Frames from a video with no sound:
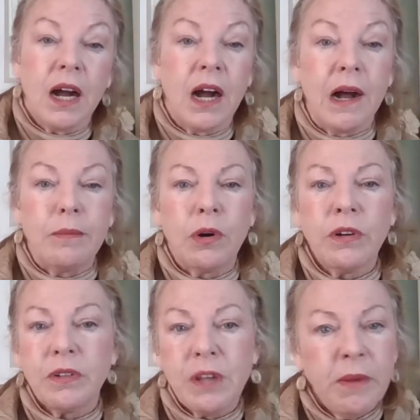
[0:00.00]
or
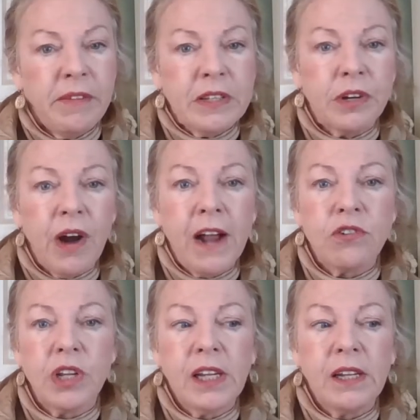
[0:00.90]
some of us are
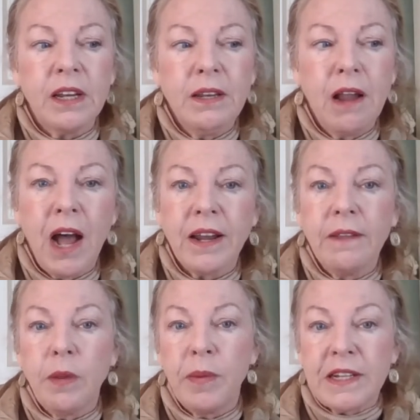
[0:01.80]
actually not
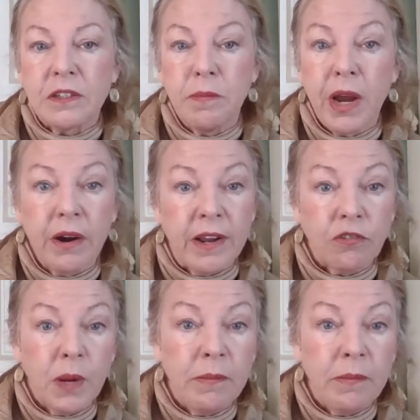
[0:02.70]
in the best marriage.